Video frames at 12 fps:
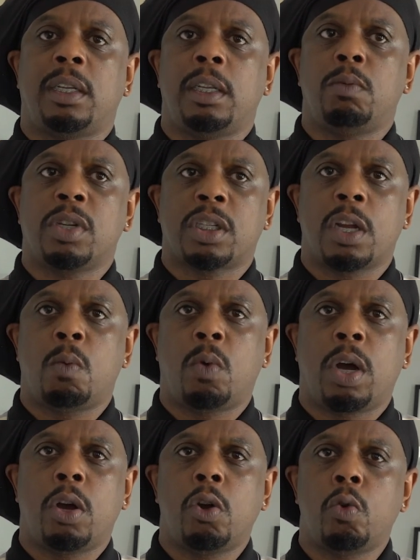He was
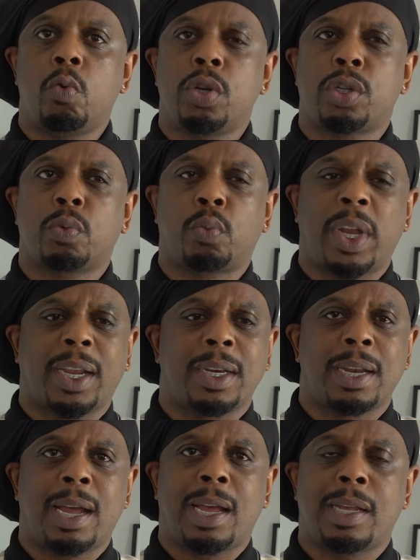someone who was
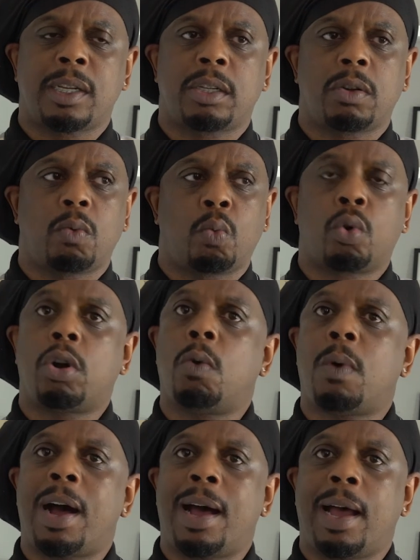recognized
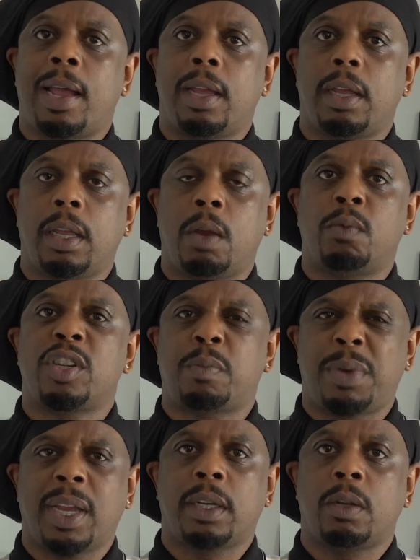worldwide and
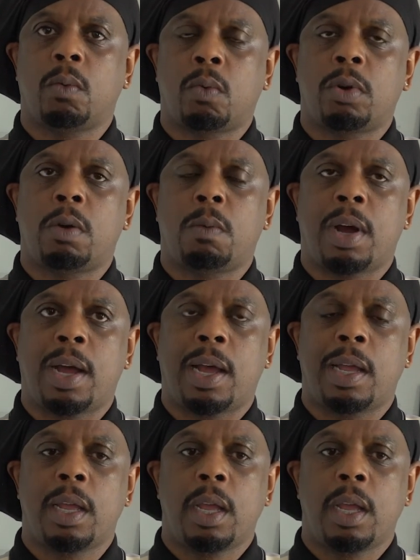respected worldwide.